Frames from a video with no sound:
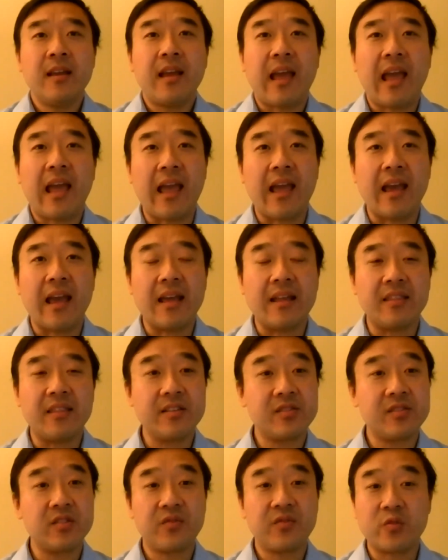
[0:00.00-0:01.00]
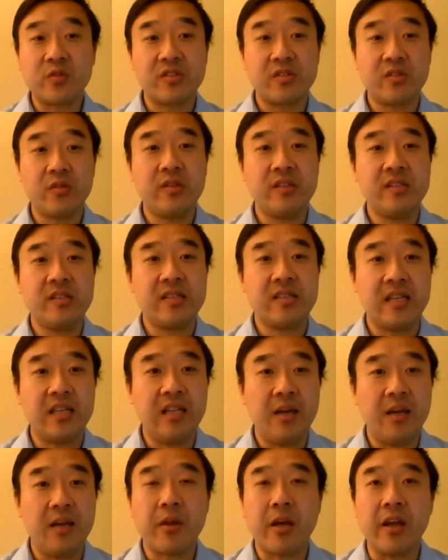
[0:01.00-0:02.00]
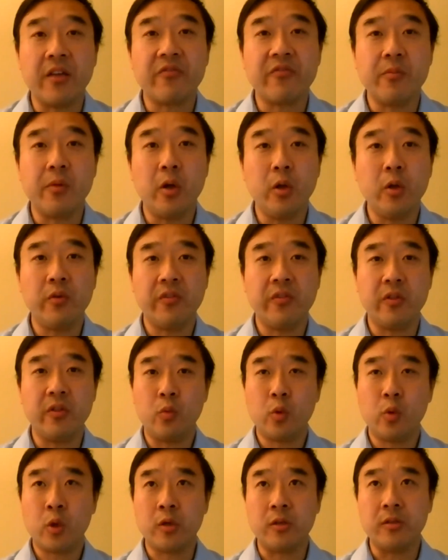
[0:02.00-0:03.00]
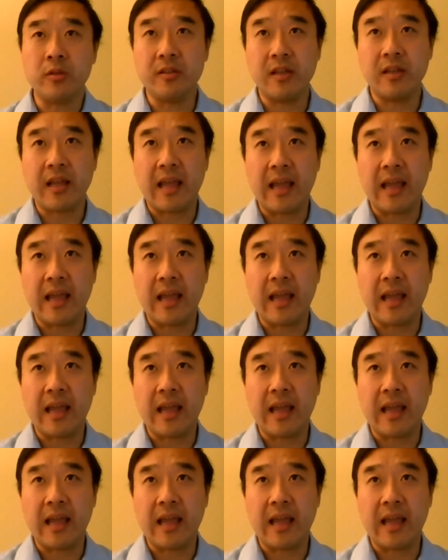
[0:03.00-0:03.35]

And this is for students and alumni from all over the world.